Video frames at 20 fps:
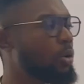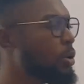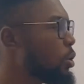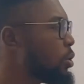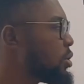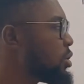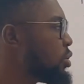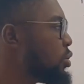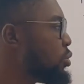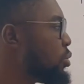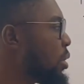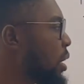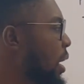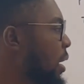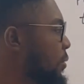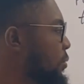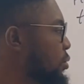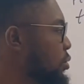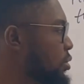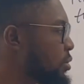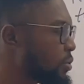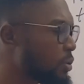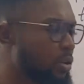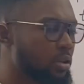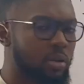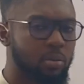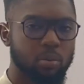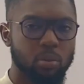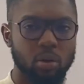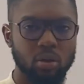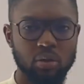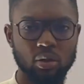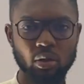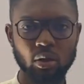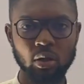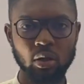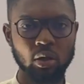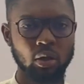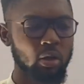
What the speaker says: or till you have use for the money.